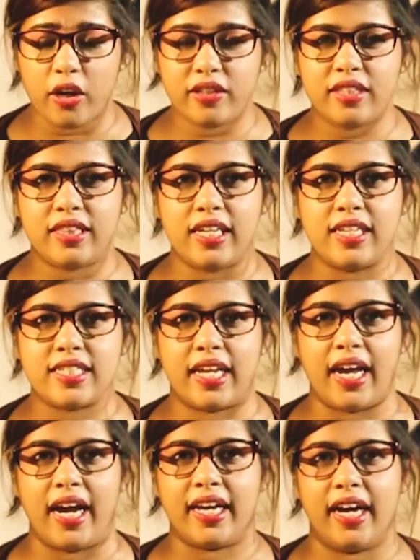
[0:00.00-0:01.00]
lot of the things
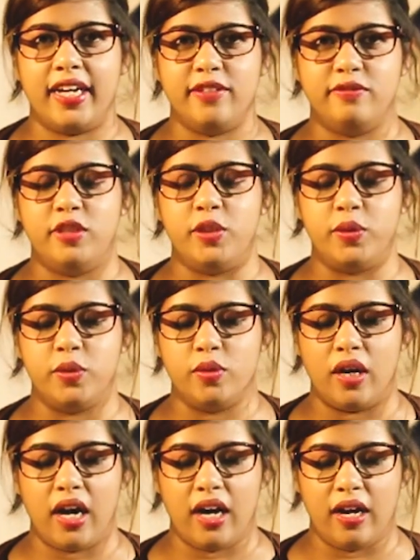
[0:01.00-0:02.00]
that I kind of
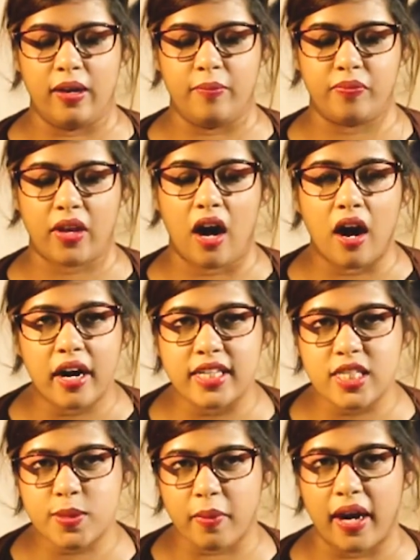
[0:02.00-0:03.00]
do are
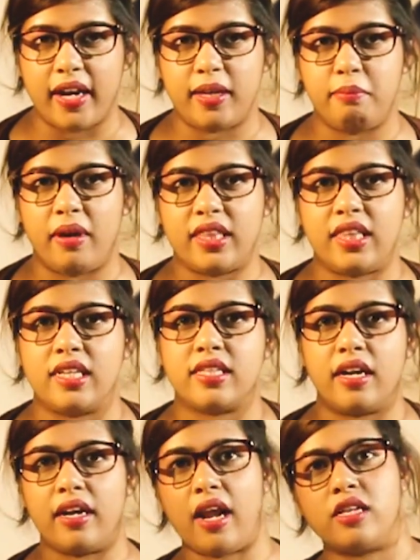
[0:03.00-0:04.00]
inspired by things
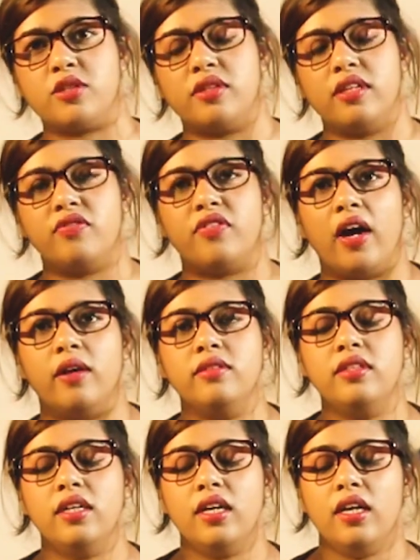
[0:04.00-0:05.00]
that are naturally found.